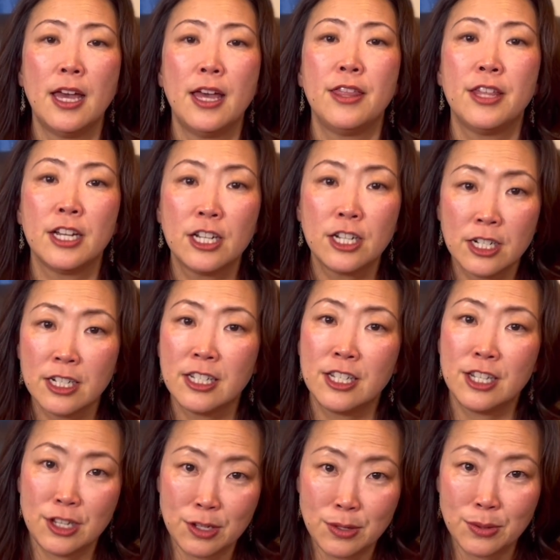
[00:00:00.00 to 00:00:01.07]
the good
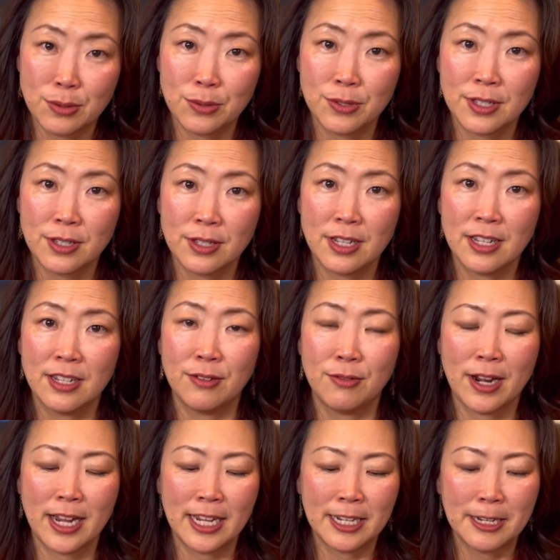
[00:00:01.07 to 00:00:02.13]
news,
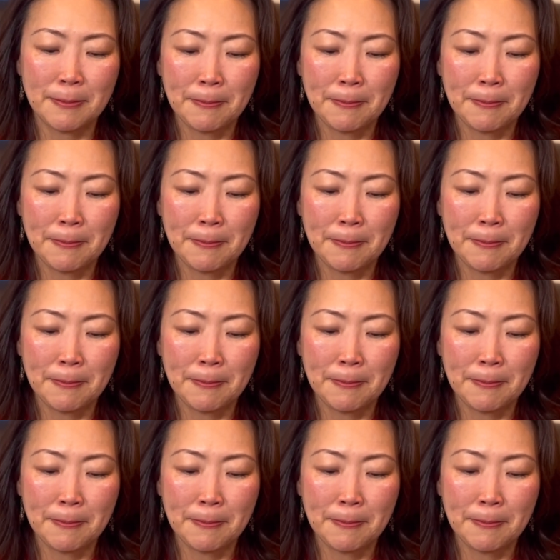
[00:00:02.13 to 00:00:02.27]
right?